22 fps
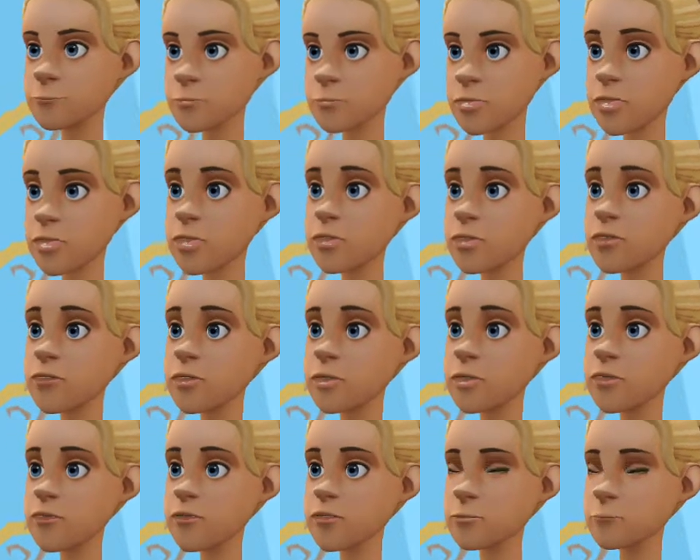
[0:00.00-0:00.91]
a
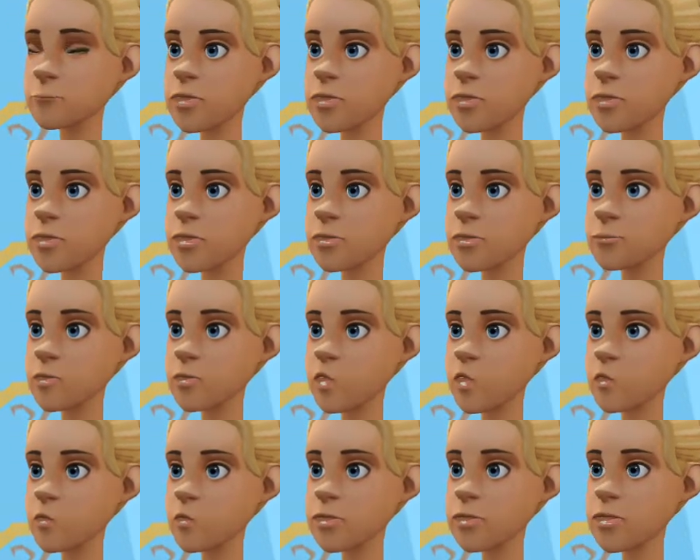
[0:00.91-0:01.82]
grieving family has
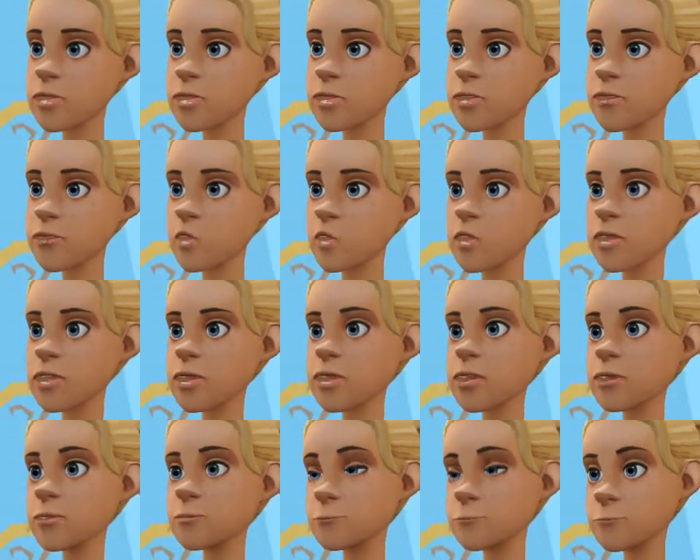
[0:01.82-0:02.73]
lost a loved
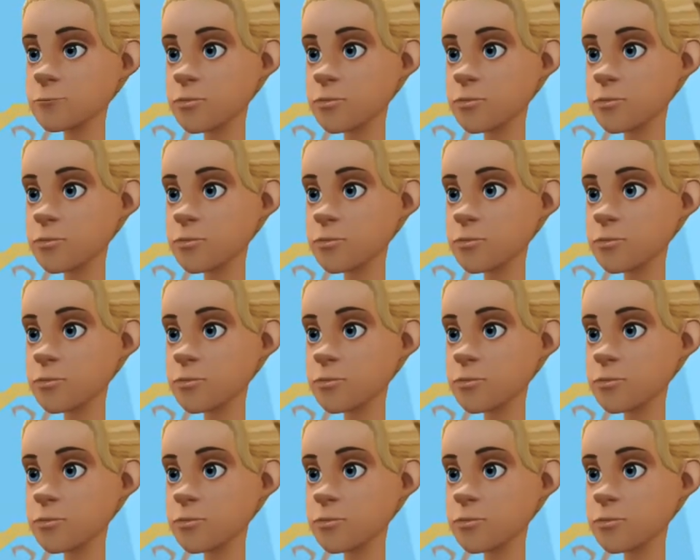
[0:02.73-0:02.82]
one,